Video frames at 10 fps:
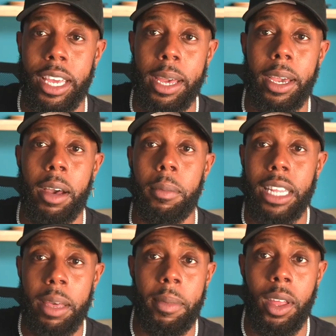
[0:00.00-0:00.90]
there's an
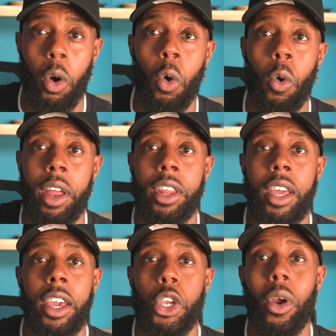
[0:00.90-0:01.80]
income limit
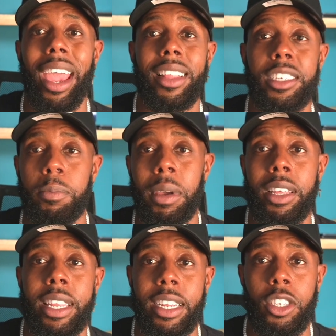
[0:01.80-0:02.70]
on your
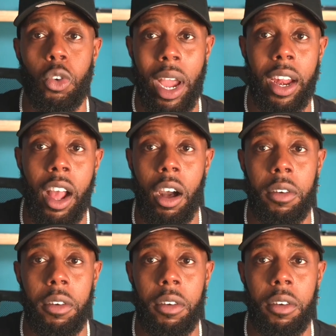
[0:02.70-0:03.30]
eligibility to write it